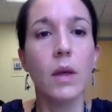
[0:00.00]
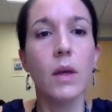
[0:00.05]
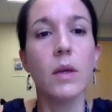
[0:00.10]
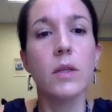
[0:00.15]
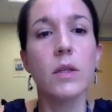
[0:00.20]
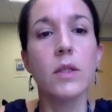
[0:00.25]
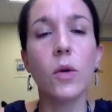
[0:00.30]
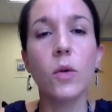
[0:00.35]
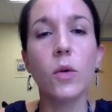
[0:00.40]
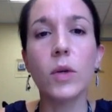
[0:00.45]

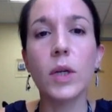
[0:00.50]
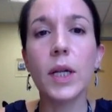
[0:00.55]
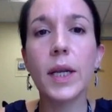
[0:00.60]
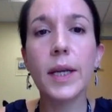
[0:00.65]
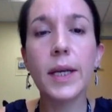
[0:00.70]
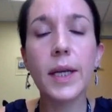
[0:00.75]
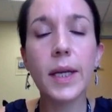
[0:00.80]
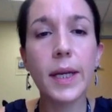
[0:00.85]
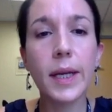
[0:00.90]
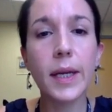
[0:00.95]
So
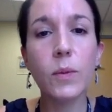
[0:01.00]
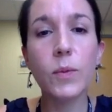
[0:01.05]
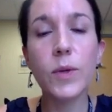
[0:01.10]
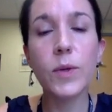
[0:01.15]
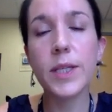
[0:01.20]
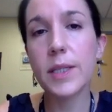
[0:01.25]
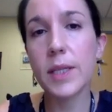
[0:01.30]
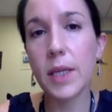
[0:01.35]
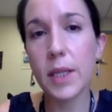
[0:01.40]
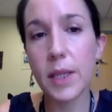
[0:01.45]
clinically, we
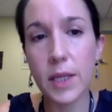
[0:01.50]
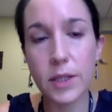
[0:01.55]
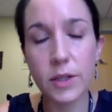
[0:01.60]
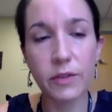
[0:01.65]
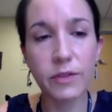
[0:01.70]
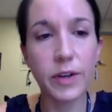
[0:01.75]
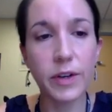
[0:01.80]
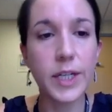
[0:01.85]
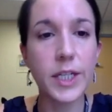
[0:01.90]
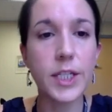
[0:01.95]
see these are
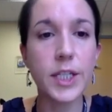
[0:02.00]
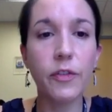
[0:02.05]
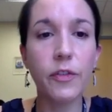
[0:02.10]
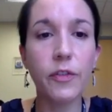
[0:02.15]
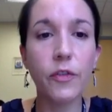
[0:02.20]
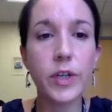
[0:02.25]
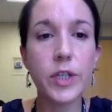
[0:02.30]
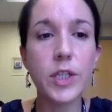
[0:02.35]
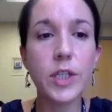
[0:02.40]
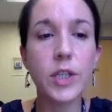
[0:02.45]
very
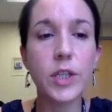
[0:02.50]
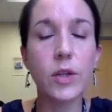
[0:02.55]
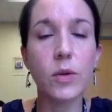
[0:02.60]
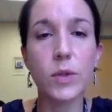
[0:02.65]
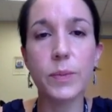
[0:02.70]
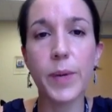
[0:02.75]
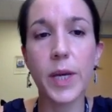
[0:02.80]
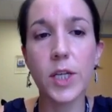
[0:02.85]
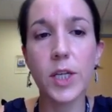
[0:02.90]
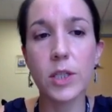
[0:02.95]
different.
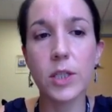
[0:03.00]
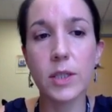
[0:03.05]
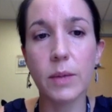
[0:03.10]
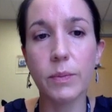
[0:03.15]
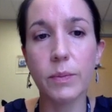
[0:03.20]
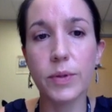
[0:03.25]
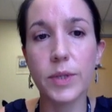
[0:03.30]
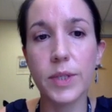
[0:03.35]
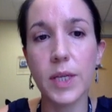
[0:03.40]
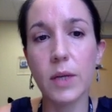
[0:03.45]
Those patients
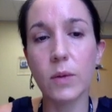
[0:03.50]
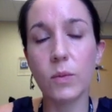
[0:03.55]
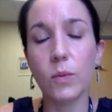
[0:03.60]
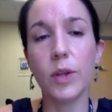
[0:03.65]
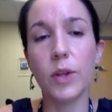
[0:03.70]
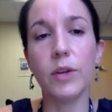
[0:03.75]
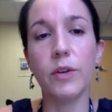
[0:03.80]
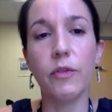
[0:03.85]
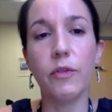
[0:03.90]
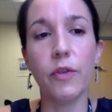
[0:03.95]
that present
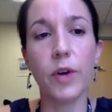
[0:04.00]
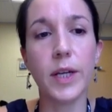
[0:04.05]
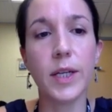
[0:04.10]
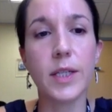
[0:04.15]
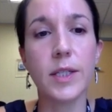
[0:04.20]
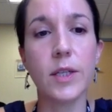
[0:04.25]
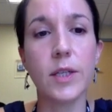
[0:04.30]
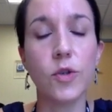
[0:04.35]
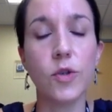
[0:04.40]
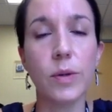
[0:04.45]
with nephrotic
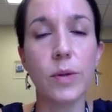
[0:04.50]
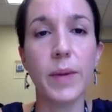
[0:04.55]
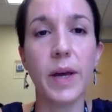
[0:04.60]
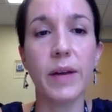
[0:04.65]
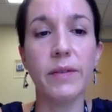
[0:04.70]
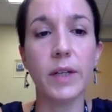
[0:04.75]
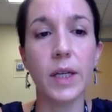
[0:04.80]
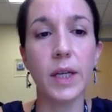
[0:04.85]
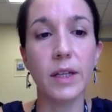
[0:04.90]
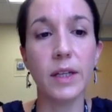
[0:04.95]
syndrome
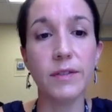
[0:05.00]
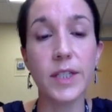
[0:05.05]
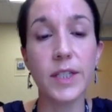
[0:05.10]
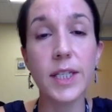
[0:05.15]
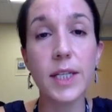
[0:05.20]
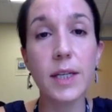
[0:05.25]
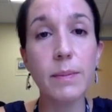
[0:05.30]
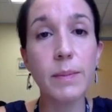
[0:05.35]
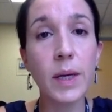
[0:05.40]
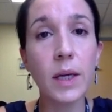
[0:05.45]
have a lot of
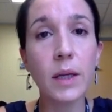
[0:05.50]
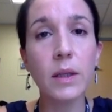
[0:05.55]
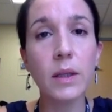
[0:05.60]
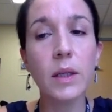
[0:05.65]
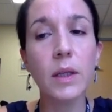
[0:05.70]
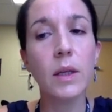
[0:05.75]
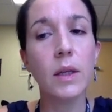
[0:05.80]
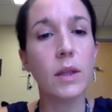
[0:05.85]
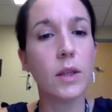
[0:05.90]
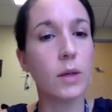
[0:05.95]
edema.
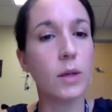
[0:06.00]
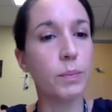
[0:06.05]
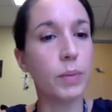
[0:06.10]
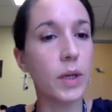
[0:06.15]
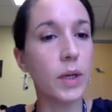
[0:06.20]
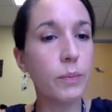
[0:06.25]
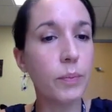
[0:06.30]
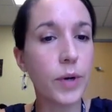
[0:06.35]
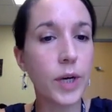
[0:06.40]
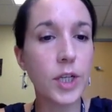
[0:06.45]
Their
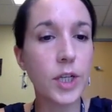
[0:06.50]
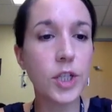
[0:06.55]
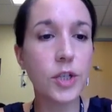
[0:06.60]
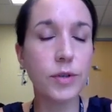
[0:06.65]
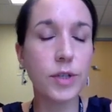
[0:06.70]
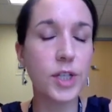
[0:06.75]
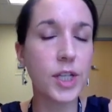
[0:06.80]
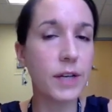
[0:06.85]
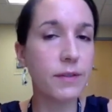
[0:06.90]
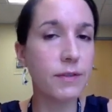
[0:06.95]
blood pressure
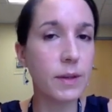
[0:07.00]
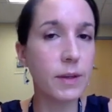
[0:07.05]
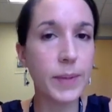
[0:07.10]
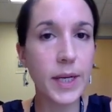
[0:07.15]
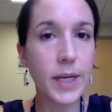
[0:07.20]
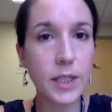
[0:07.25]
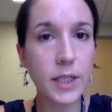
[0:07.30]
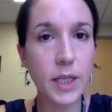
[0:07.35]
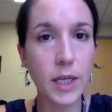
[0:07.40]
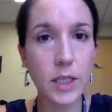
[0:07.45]
and
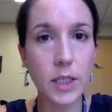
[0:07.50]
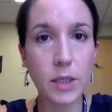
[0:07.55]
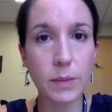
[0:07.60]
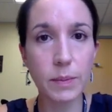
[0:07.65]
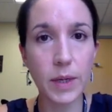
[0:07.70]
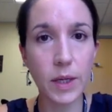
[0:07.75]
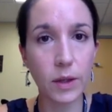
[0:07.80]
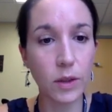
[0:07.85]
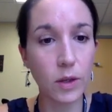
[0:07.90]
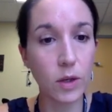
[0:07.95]
JVP tend to
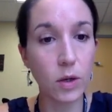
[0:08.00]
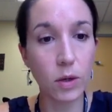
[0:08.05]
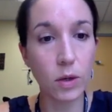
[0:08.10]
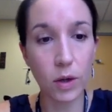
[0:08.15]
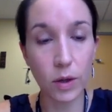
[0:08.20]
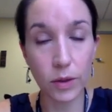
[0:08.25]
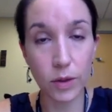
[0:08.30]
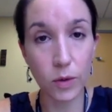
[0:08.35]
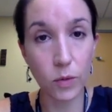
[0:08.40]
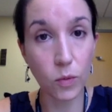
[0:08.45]
be on the
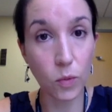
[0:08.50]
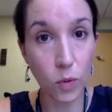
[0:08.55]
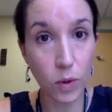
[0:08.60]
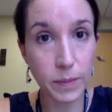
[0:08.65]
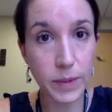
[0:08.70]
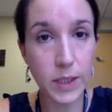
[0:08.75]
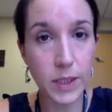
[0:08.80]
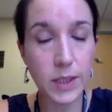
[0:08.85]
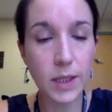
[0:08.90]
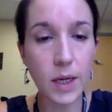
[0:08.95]

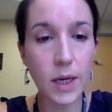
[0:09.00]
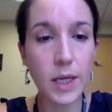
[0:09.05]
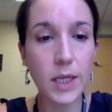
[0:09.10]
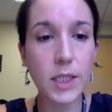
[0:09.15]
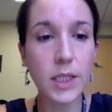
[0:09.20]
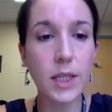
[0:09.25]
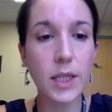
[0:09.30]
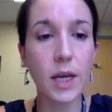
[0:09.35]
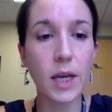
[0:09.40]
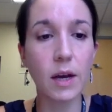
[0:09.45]
normal side.
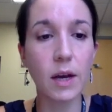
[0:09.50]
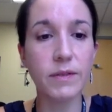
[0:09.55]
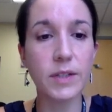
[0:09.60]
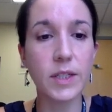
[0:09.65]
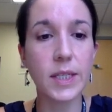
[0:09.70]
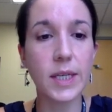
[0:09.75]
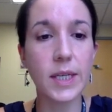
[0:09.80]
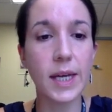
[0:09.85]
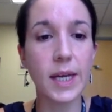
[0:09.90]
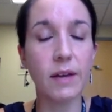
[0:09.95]
They
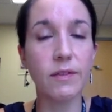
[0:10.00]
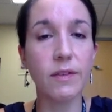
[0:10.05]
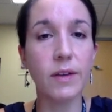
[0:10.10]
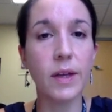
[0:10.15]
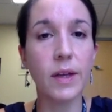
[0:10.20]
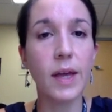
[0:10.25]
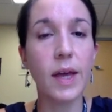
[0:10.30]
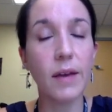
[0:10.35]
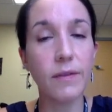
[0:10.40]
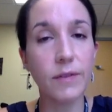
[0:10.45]
obviously have
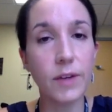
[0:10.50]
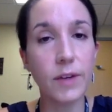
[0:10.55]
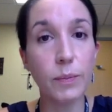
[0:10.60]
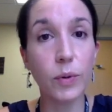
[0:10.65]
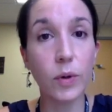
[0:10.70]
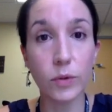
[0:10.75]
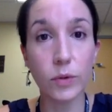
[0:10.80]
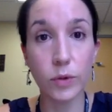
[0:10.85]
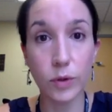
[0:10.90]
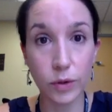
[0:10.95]
heavy
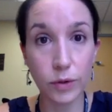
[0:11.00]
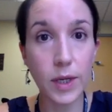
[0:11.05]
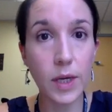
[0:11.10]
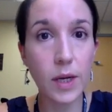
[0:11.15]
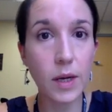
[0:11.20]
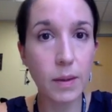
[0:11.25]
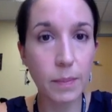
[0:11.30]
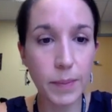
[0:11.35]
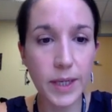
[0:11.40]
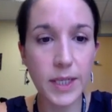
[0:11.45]

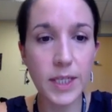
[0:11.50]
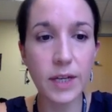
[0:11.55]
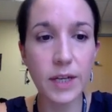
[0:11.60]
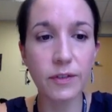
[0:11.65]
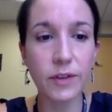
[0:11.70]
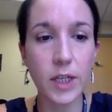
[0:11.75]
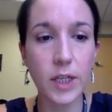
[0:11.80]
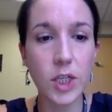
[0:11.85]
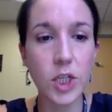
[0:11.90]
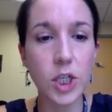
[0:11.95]
proteinuria by
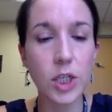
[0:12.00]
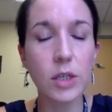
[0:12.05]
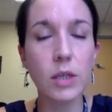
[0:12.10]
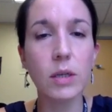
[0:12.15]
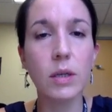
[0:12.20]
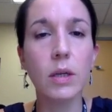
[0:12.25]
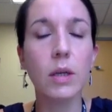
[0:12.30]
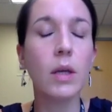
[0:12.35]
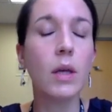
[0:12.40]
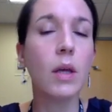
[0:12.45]
definition.
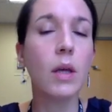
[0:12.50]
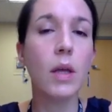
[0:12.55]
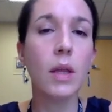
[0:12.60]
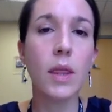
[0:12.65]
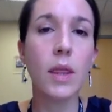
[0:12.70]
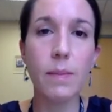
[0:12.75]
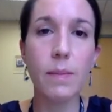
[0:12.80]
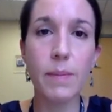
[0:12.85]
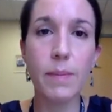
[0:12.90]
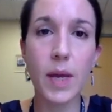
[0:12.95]

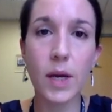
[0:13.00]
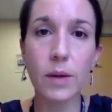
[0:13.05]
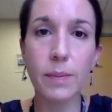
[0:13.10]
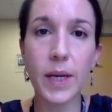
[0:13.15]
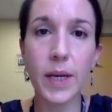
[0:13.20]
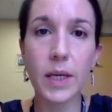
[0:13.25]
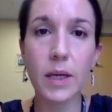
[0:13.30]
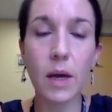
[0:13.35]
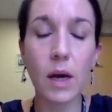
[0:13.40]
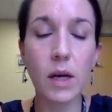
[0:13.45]
They may or
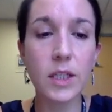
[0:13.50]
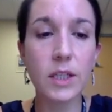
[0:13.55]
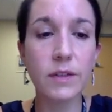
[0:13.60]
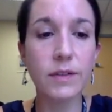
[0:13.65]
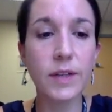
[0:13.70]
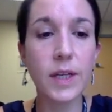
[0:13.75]
may not have